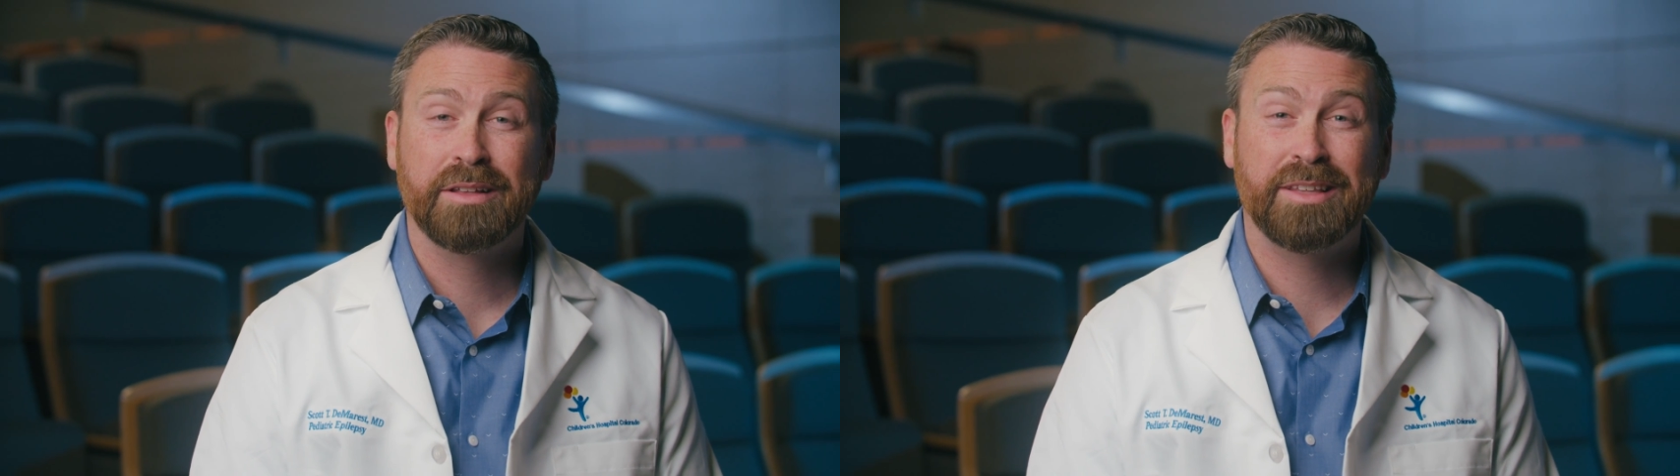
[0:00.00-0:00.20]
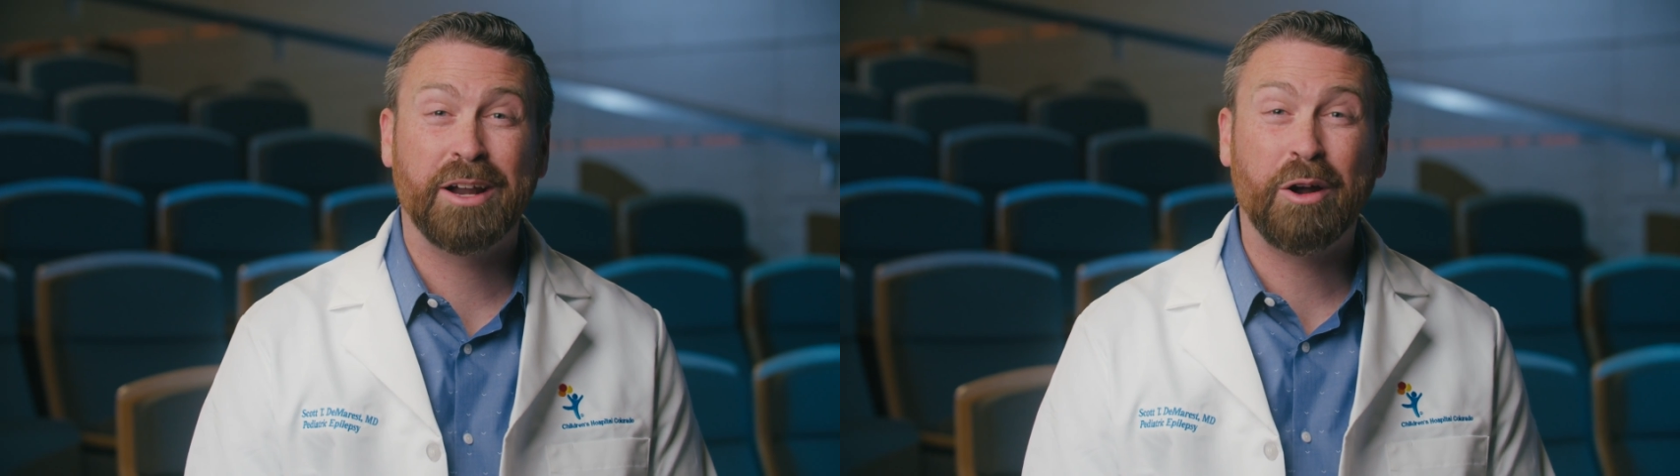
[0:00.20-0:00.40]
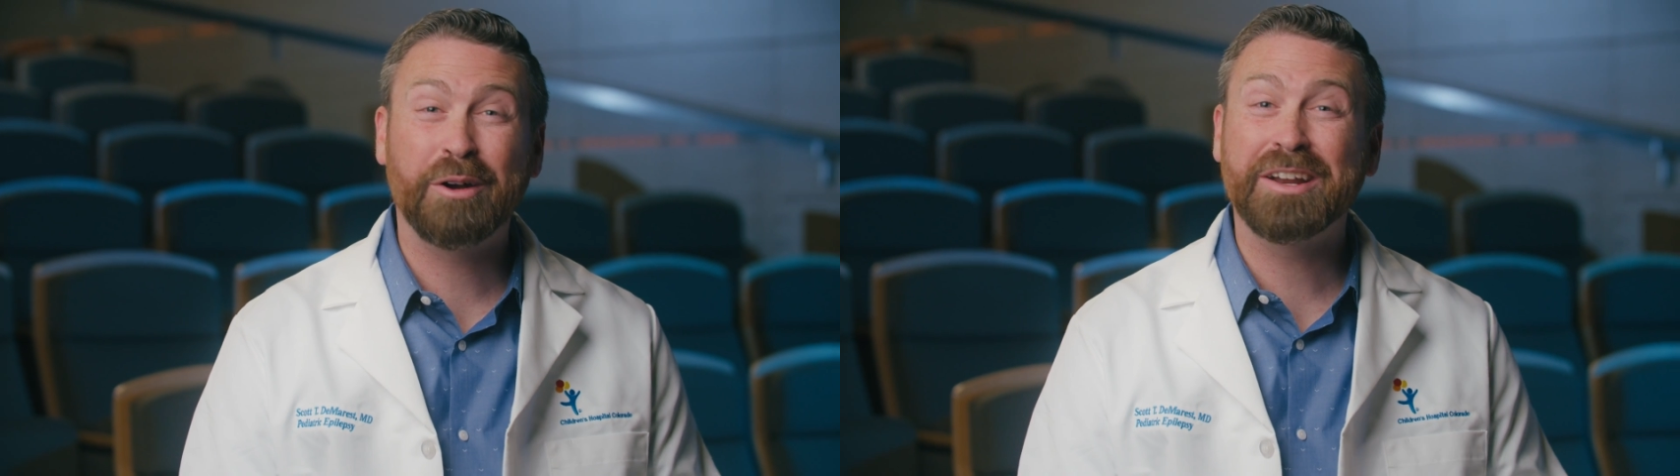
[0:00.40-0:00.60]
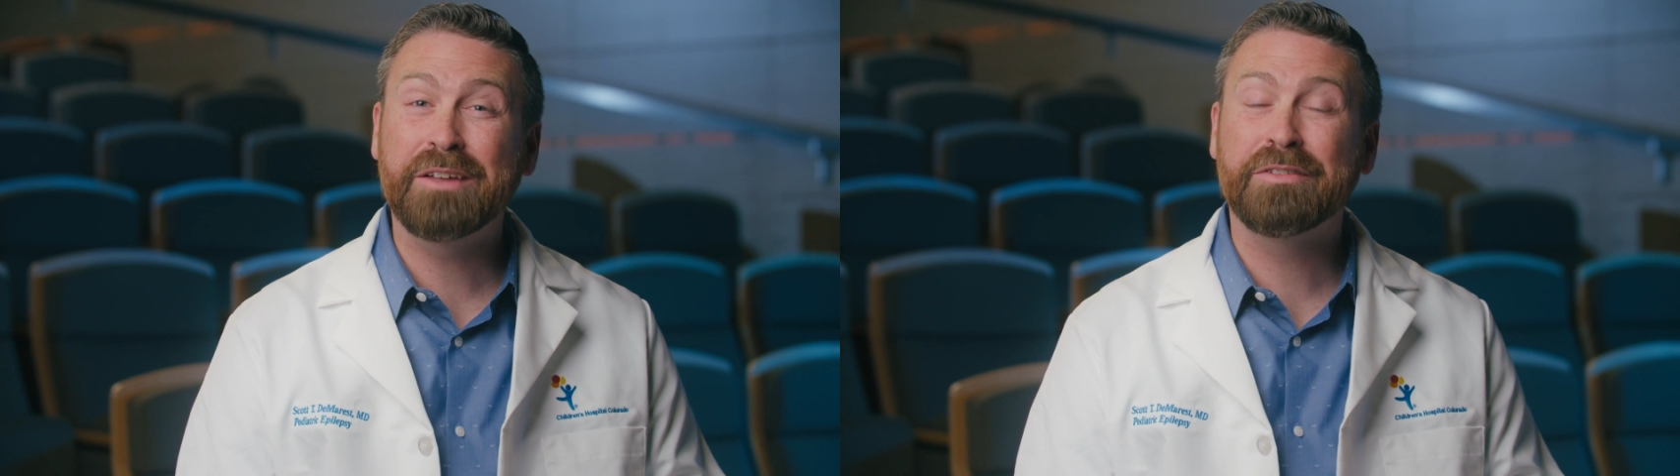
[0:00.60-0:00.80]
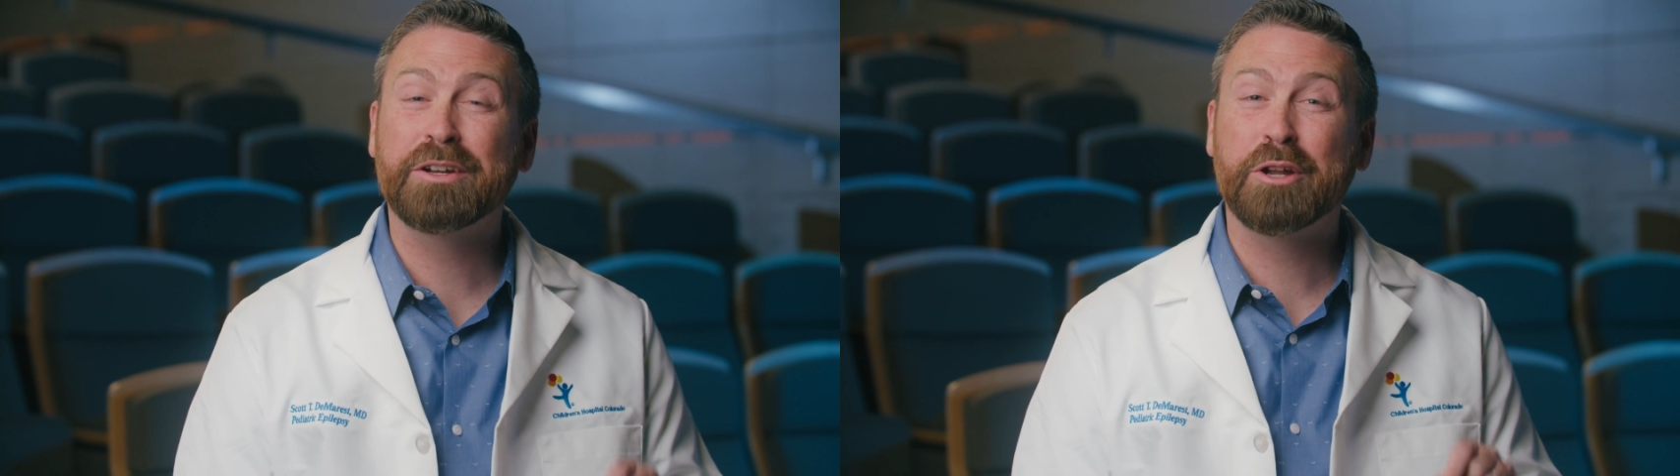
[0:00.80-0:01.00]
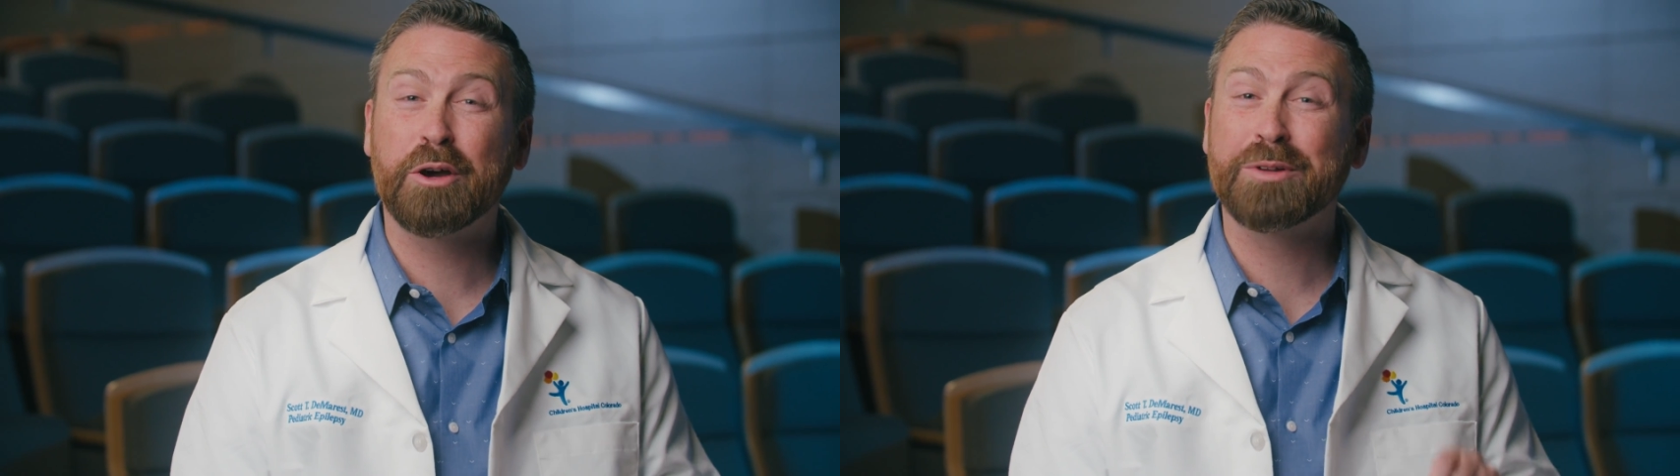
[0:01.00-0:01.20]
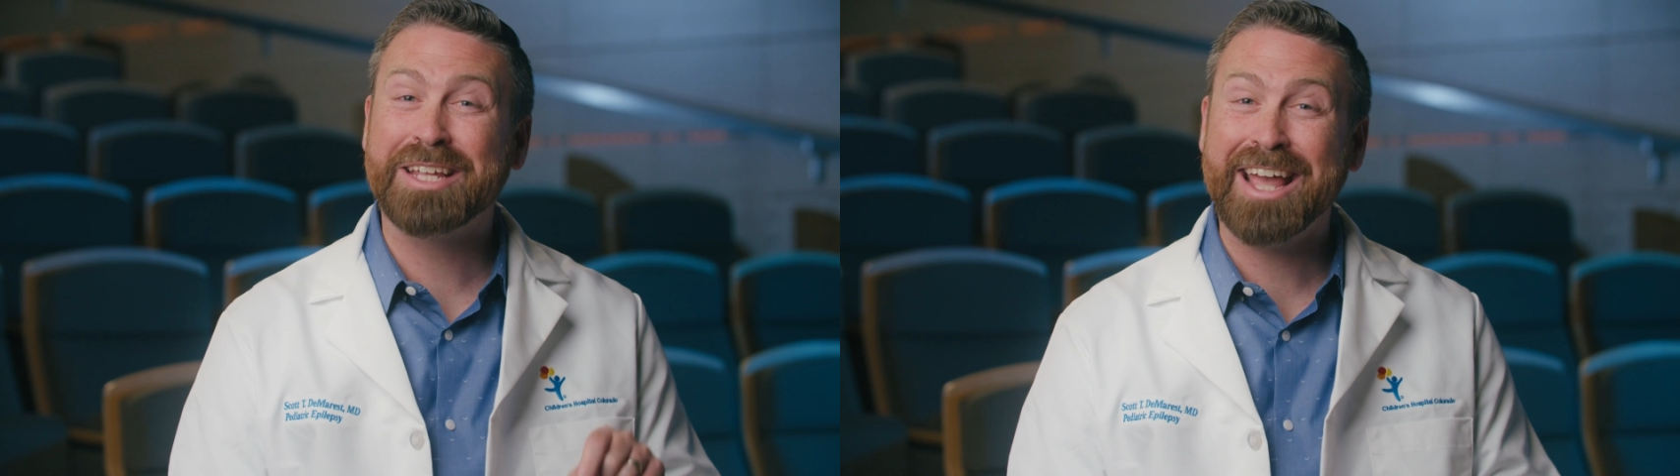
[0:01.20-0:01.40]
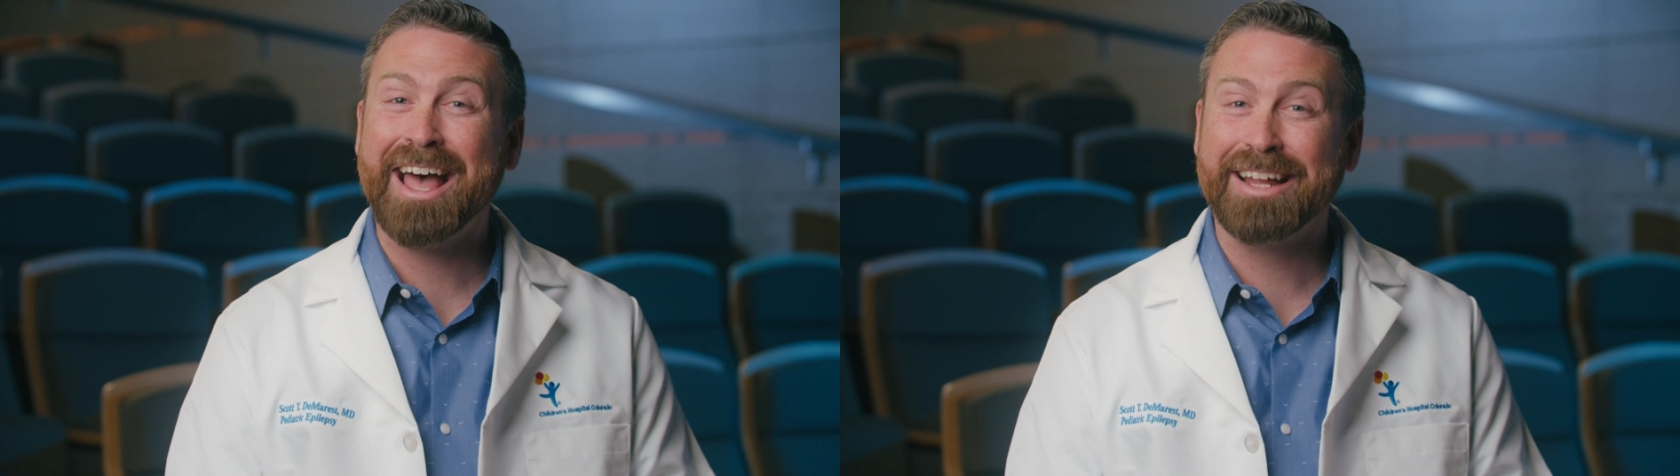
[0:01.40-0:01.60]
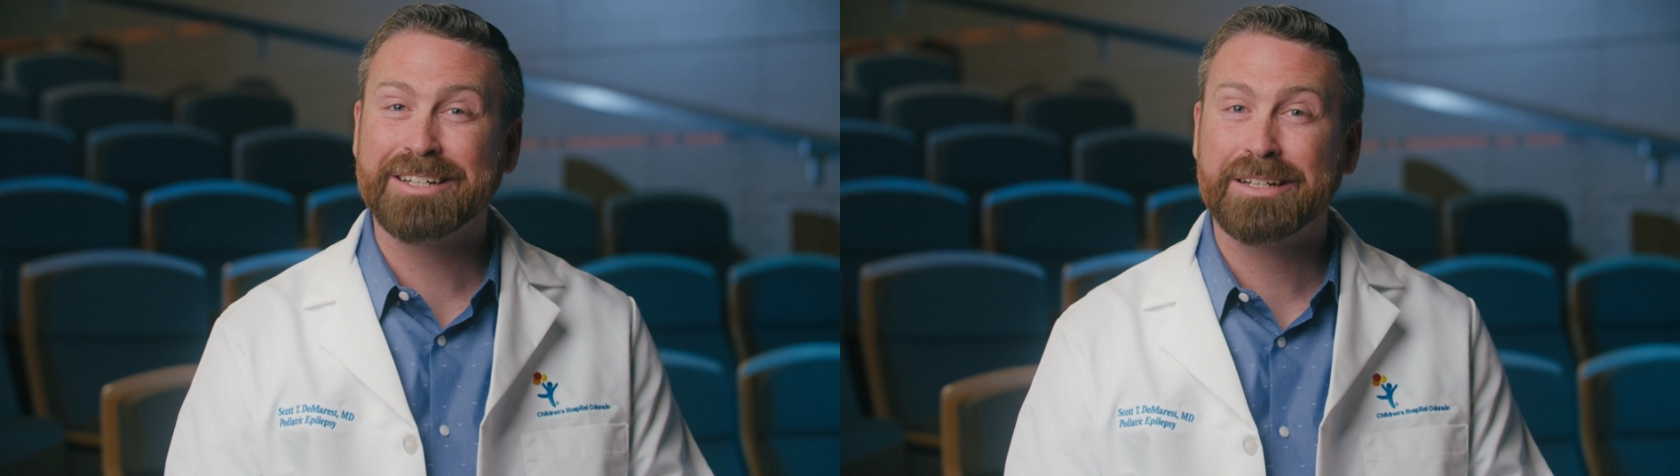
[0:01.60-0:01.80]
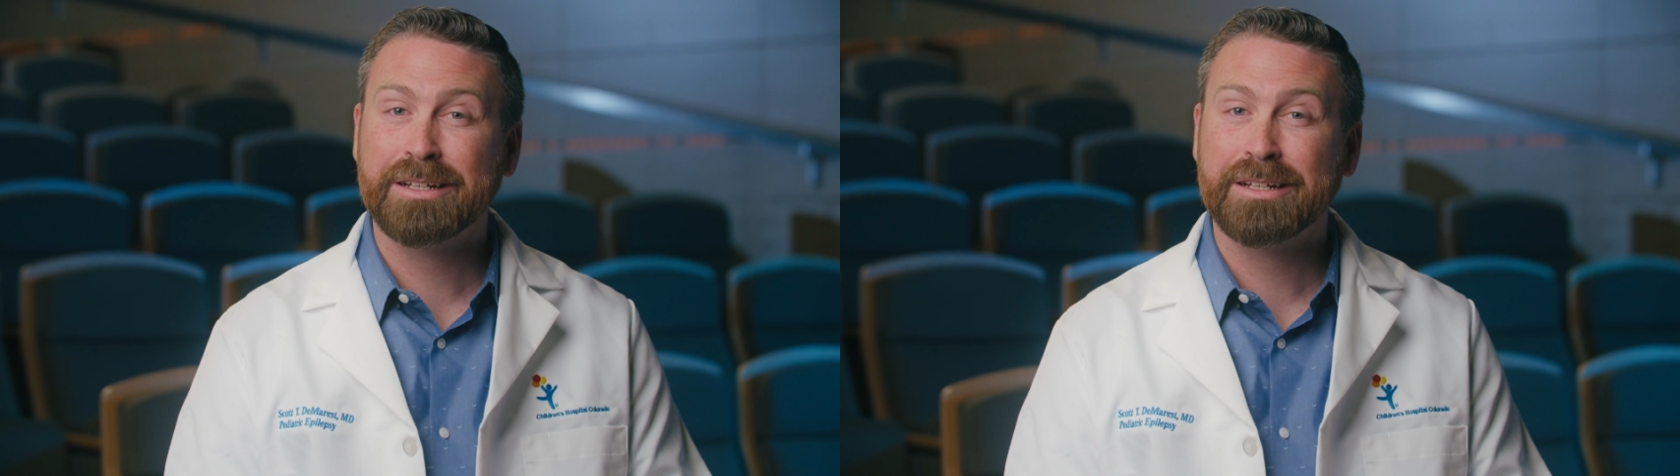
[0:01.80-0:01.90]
that aren't even known yet.